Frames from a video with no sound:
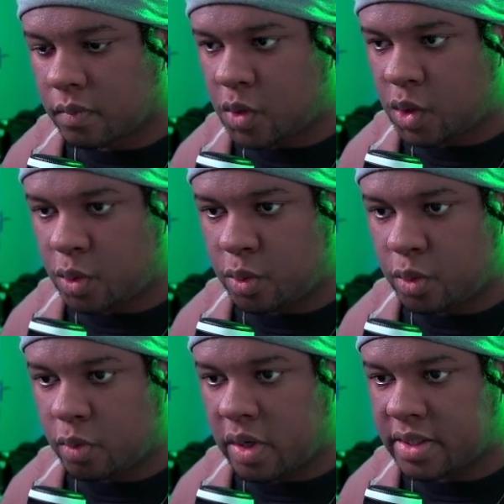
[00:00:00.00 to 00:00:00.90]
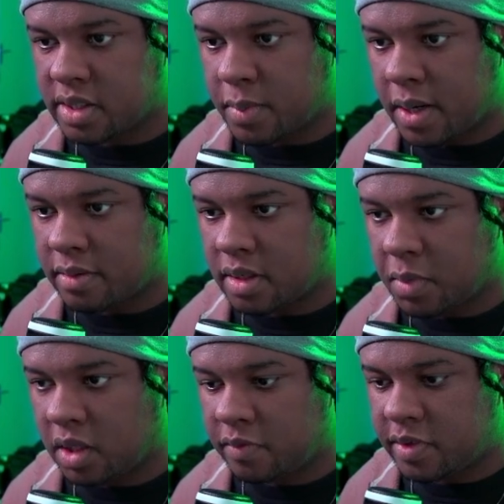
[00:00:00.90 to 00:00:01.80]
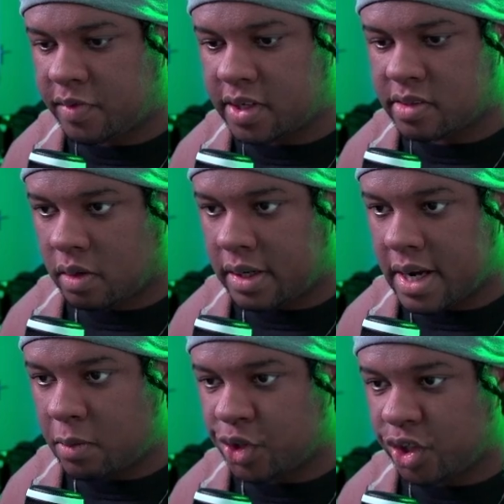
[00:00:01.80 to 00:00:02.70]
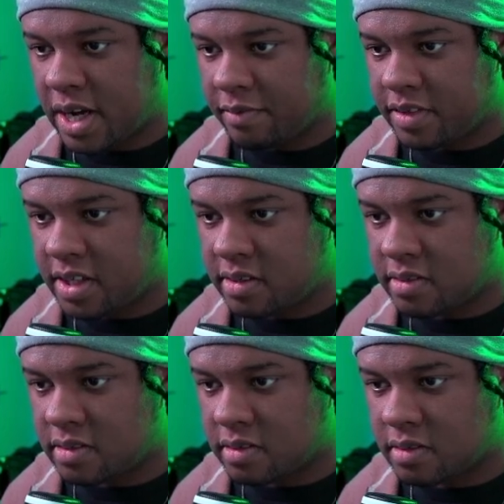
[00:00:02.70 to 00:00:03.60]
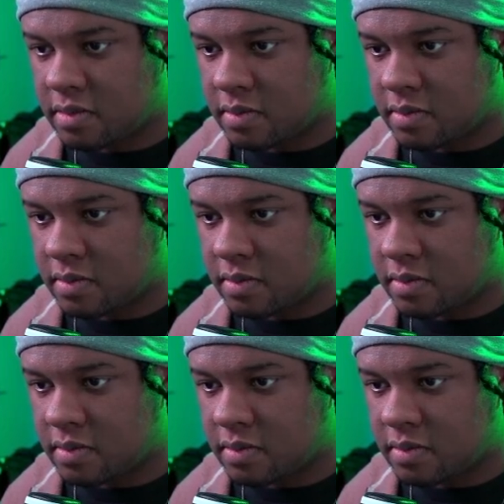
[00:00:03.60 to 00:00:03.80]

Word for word: to where it's about the middle of the face. Now we should have this